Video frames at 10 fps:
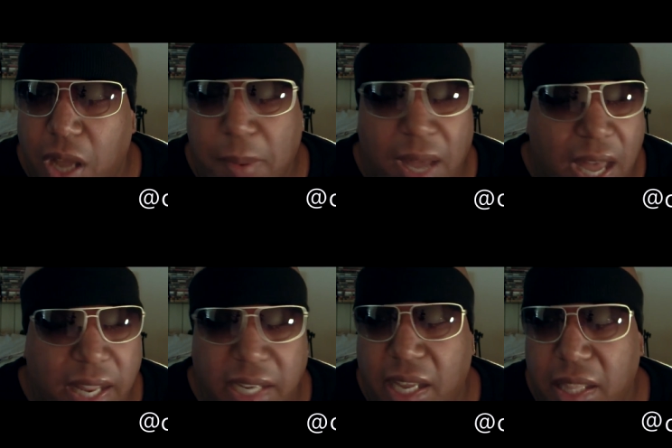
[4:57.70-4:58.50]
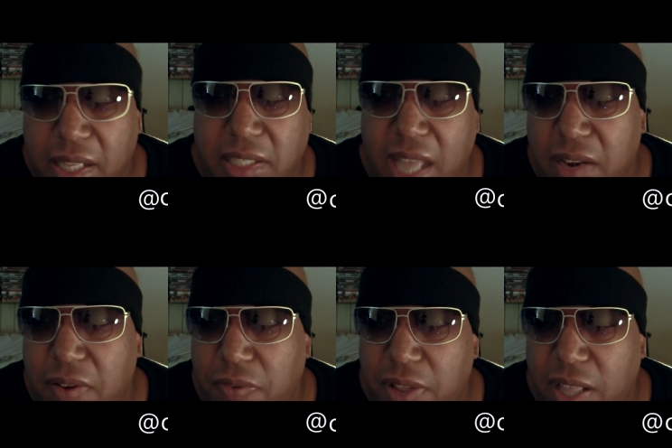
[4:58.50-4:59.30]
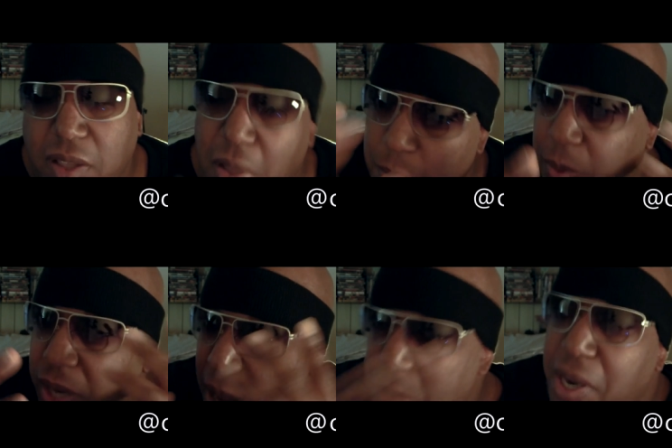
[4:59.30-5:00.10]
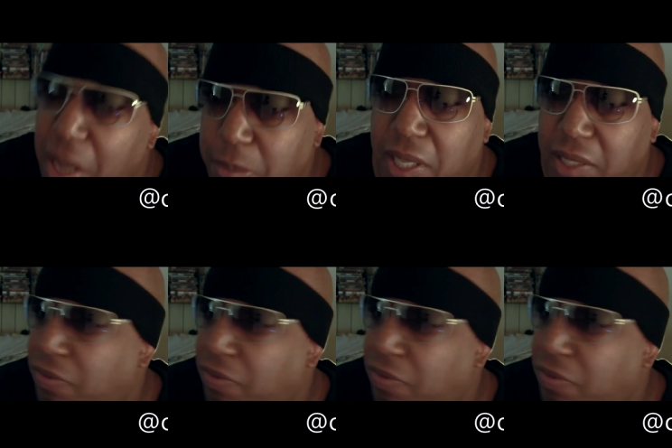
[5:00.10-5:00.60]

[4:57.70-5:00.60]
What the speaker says: talk about how they done this, that, and the fifth. When I bring up the